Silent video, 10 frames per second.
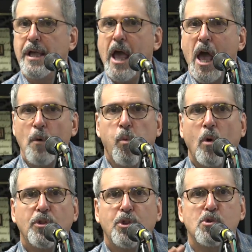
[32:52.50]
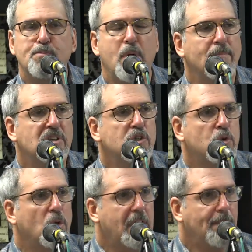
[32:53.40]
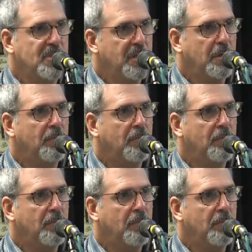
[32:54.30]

And weren't those promises all kept to him?